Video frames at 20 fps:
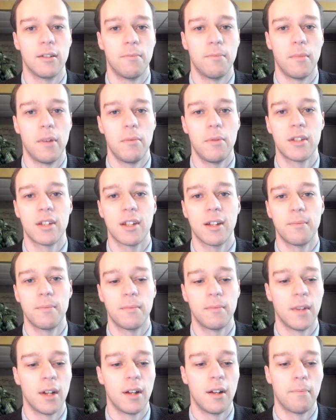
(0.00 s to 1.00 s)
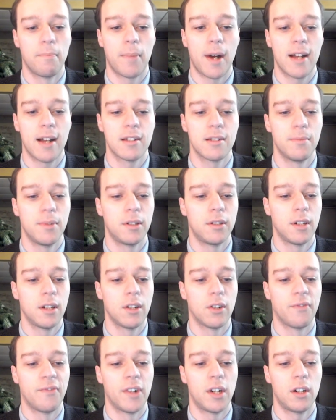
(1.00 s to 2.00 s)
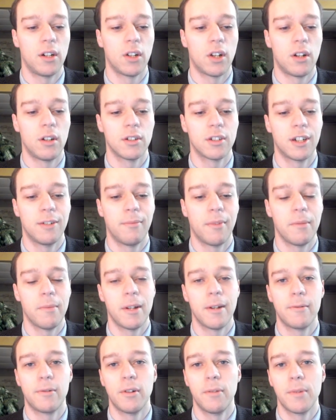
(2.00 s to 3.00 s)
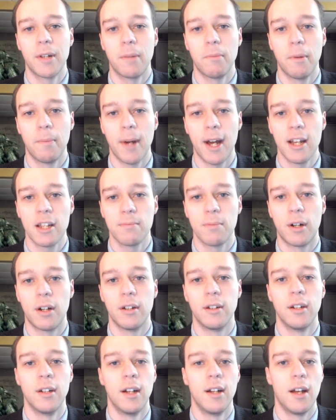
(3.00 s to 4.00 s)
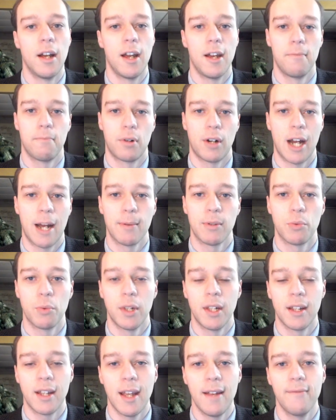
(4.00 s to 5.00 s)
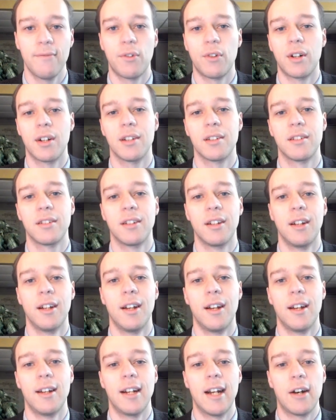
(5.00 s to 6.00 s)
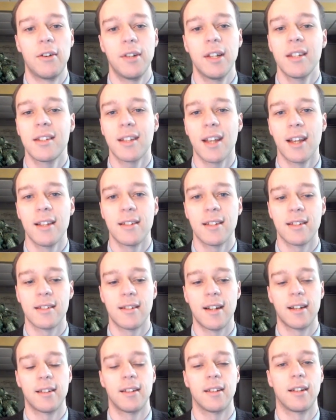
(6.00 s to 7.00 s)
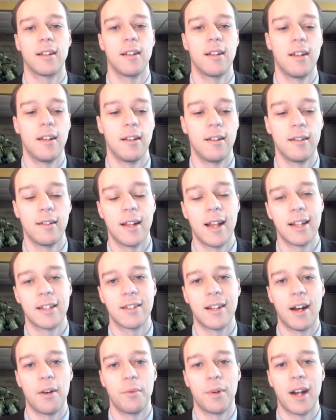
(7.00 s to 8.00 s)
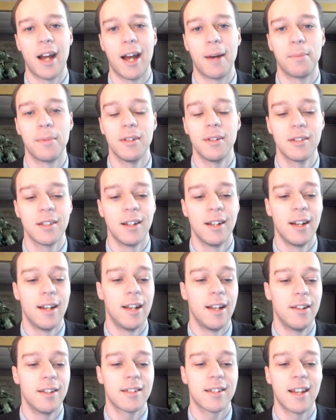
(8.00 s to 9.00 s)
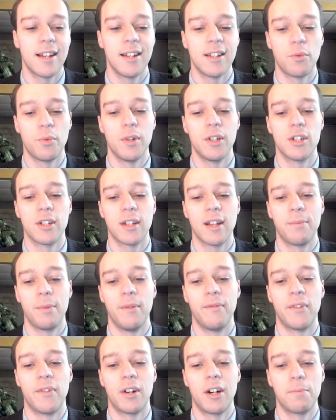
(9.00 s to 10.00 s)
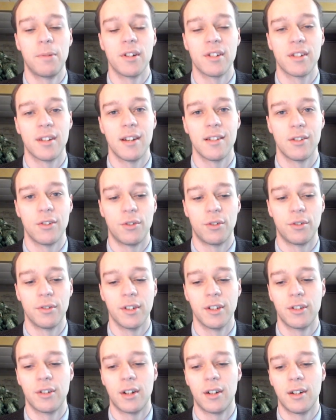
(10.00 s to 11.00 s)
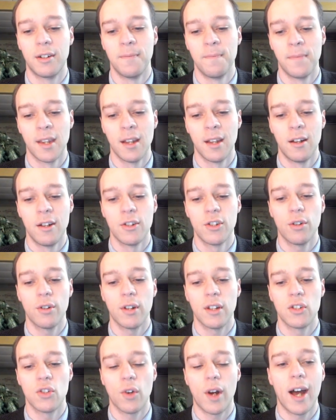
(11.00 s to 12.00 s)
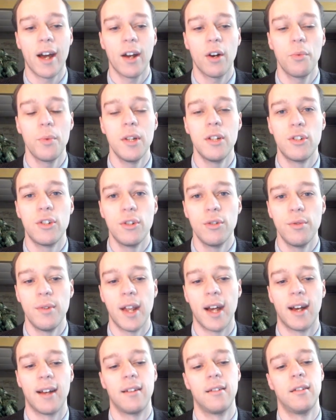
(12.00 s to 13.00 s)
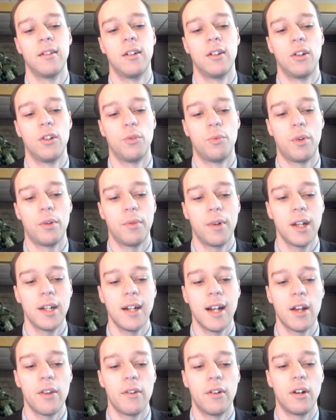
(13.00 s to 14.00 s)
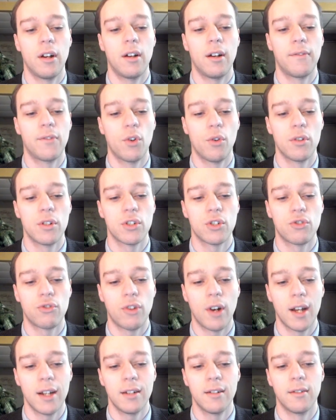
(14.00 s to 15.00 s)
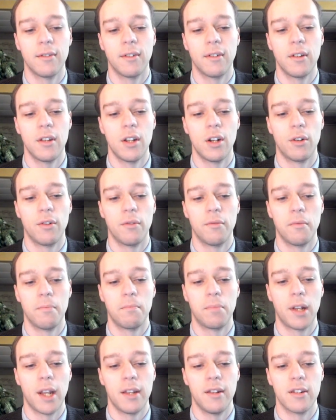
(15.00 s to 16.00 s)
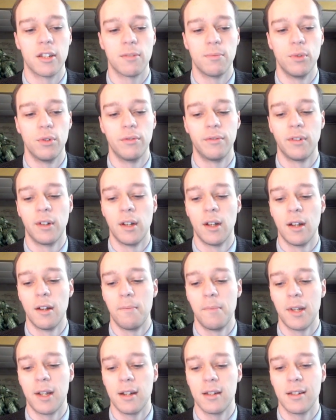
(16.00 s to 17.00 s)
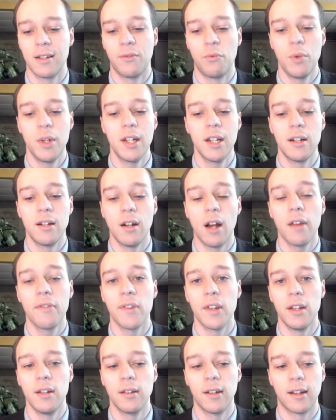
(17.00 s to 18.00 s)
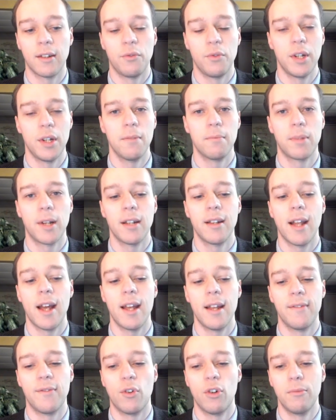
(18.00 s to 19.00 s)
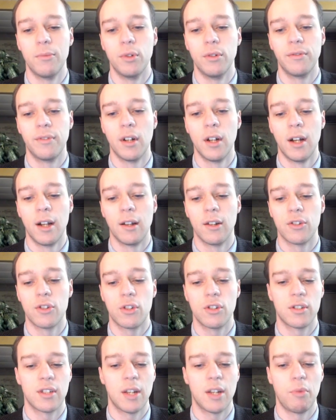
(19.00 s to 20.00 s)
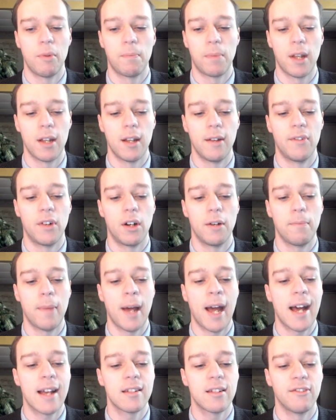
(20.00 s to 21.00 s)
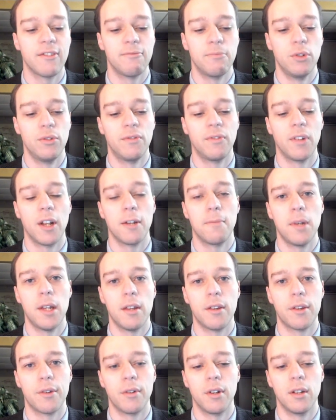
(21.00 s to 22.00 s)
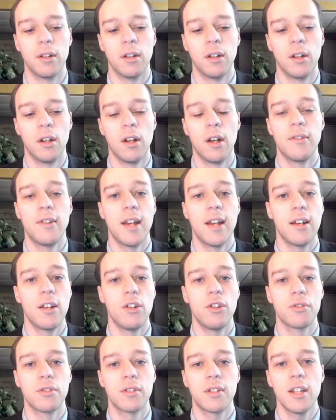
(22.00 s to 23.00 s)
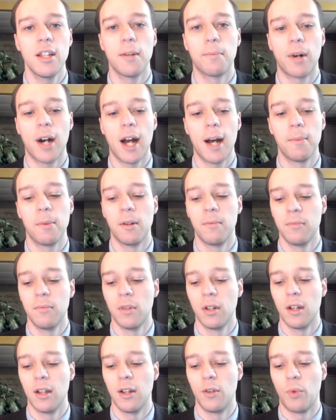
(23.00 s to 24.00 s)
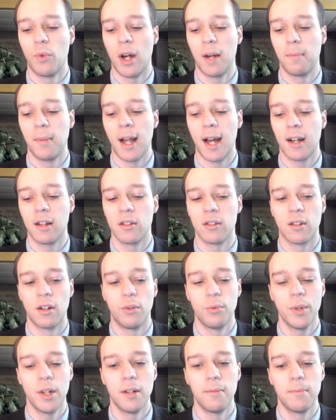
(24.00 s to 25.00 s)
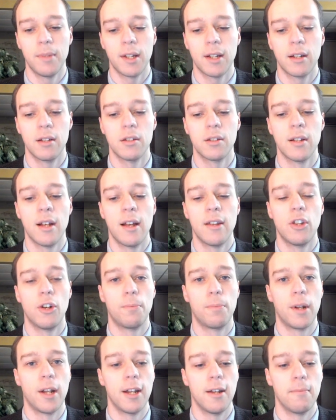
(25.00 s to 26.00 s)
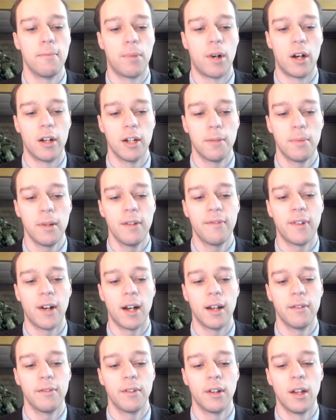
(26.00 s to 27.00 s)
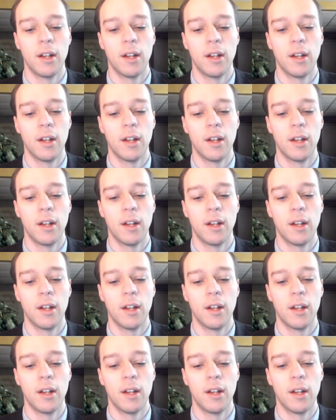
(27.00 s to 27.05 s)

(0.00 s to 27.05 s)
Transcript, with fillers: Maybe some possibility very long term might be able to become a pass pawn and perhaps win the game for us. Now in this case, that's not the, that's not what happens. In this case, we just have to be very precise and hold the draw. So okay, so how do we do that? Well, right now they're of course trying to you know play this move because if we did nothing, like if we didn't play the a4 move, let's just say we play a very passive move like b3 then you'll see the problem in why black is going to win because they'll play pawn to b5.